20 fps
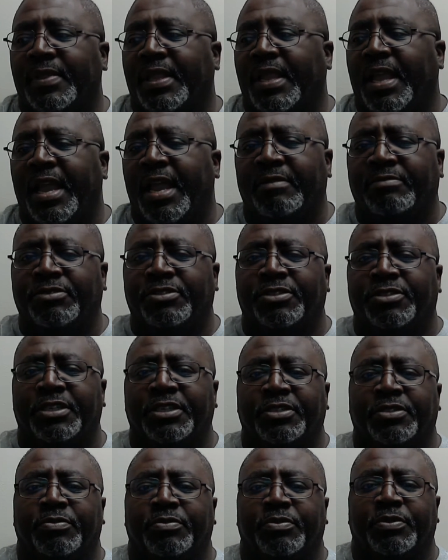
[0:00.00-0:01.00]
after
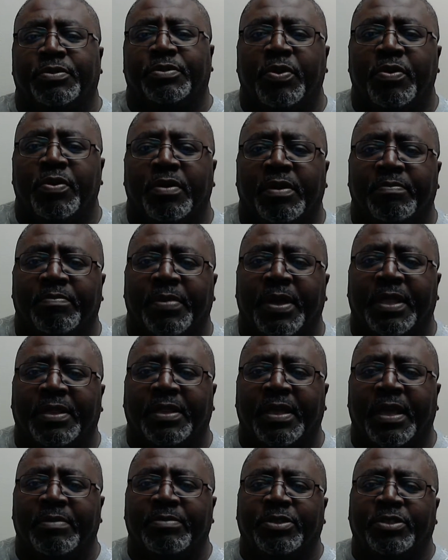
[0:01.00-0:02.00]
Jesus was born in
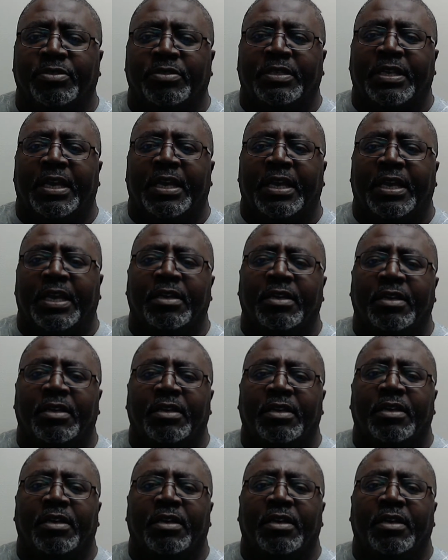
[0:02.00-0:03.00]
Bethlehem in Judea,
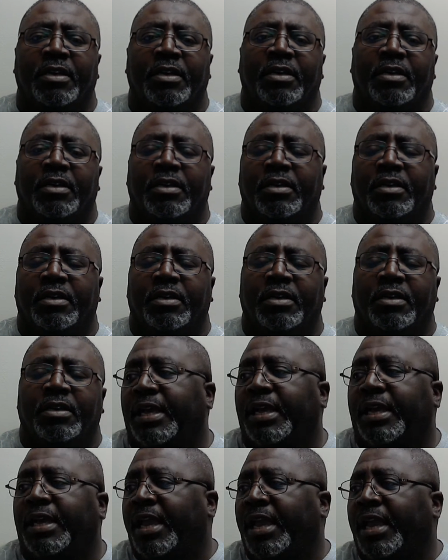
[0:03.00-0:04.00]

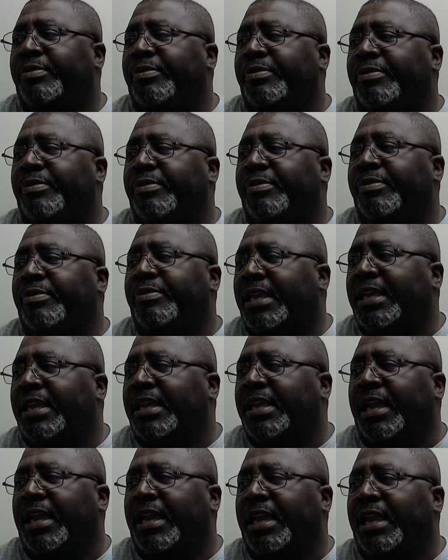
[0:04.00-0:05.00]
hey, we had a
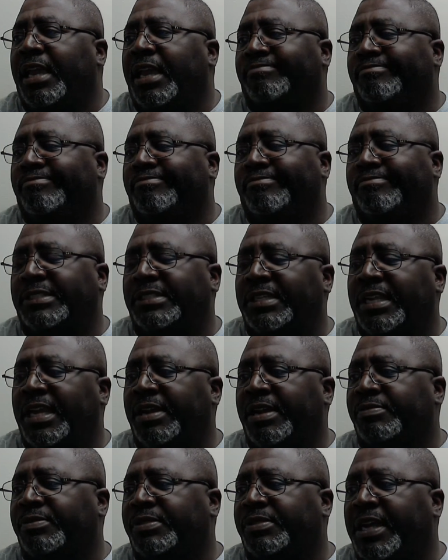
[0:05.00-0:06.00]
king. His name
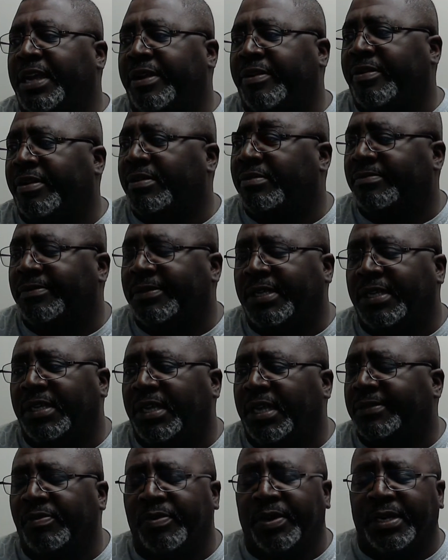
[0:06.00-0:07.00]
was Herod.
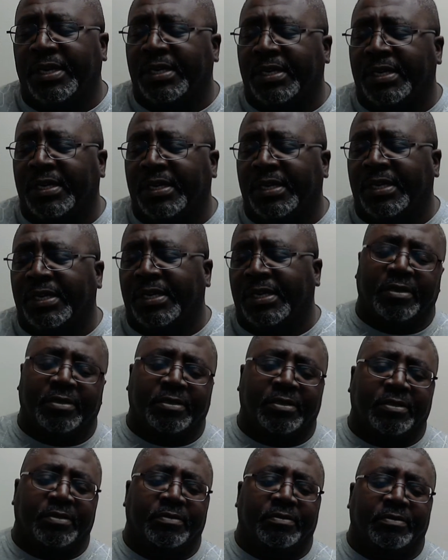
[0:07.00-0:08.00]
He wasn't a good
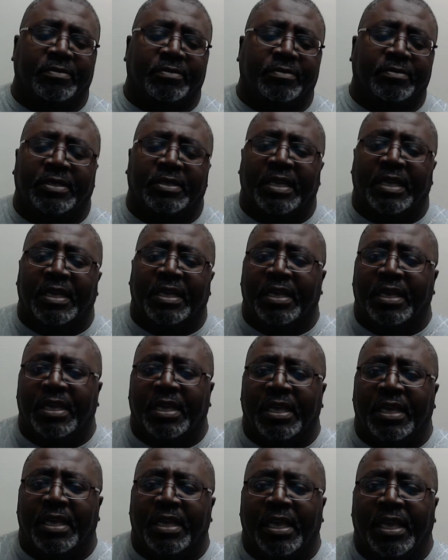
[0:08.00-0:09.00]
character.
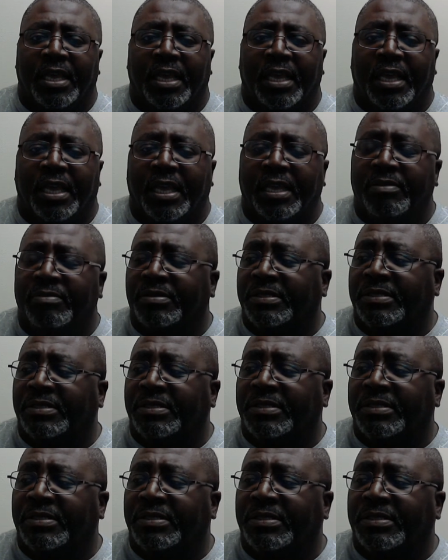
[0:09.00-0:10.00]
He was
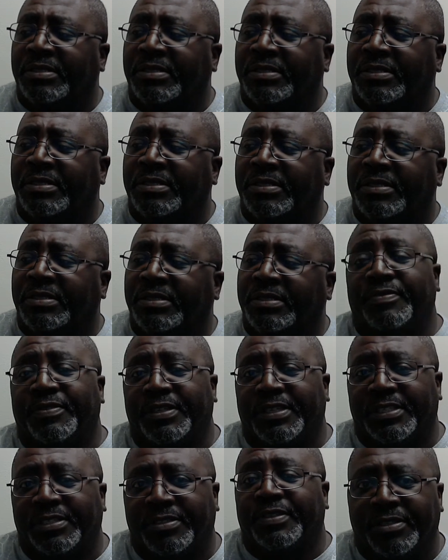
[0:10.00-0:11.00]
out there looking for
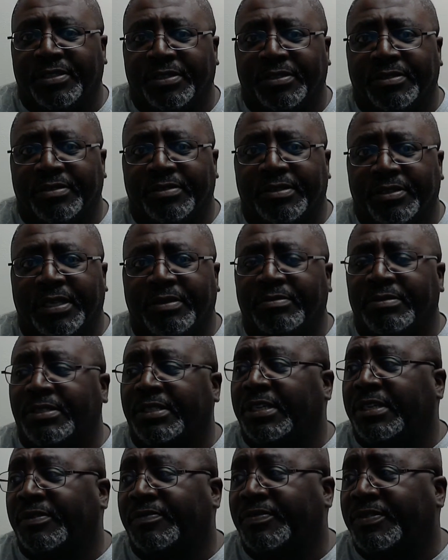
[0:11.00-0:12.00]
this dude. He was
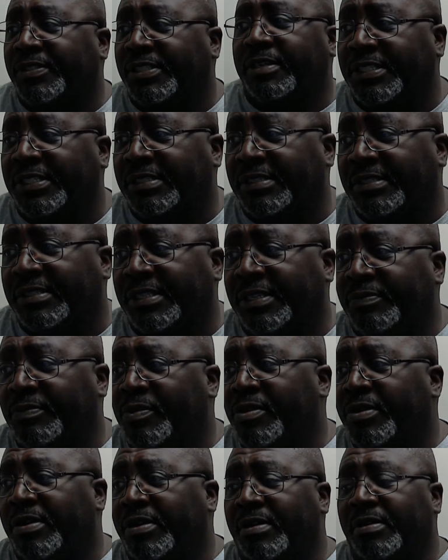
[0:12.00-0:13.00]
looking for Jesus. He
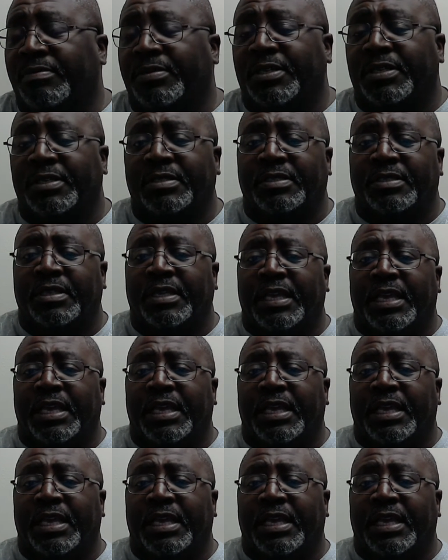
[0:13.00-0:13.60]
wanted him because